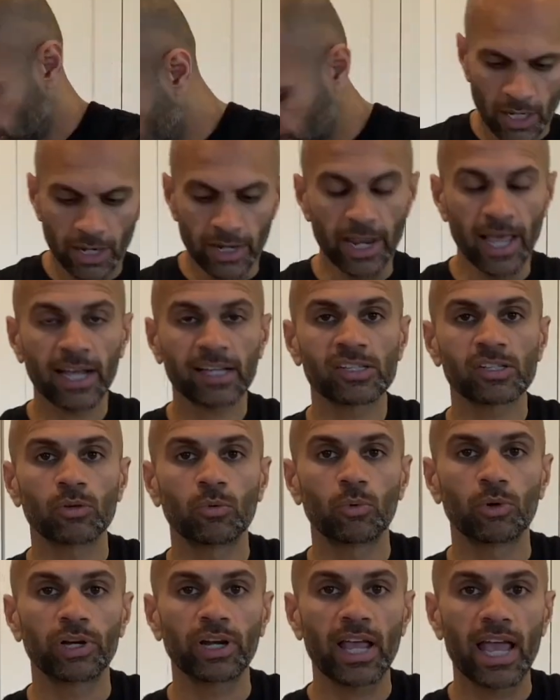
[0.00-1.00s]
Next,
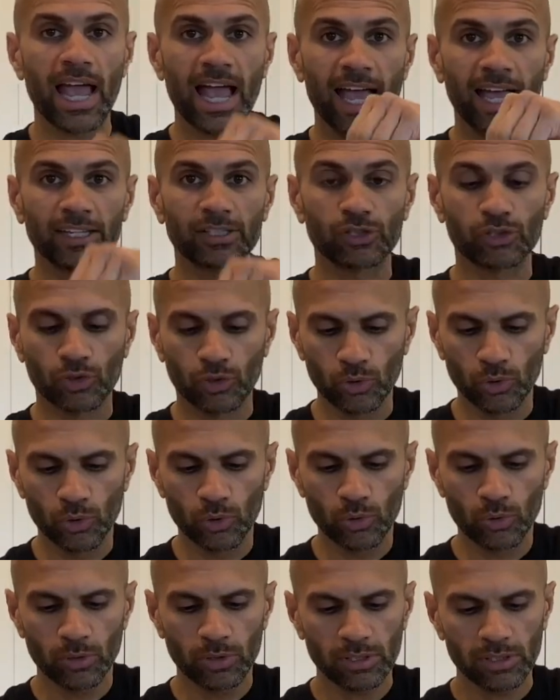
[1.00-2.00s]
we're gonna add
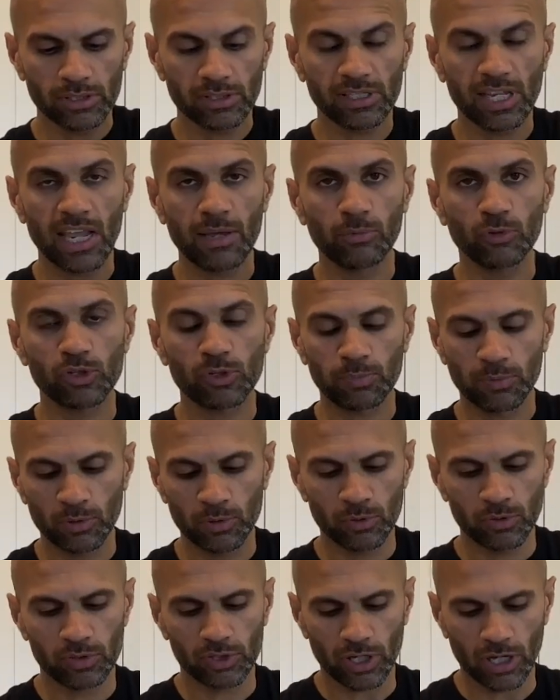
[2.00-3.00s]
2
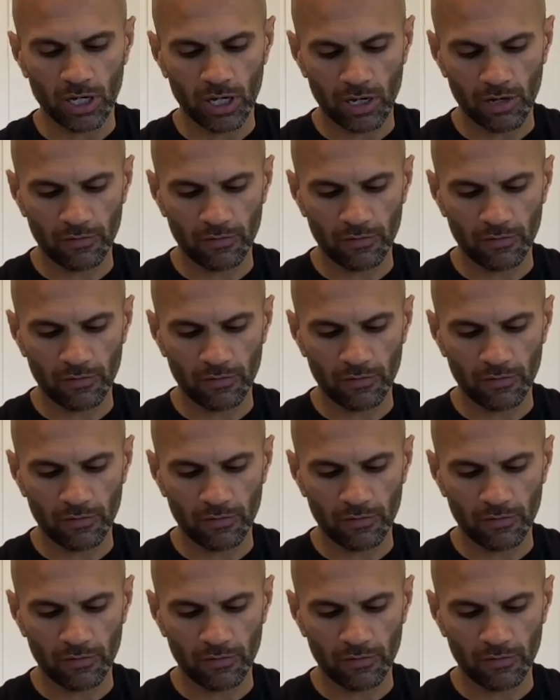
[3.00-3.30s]
tablespoons of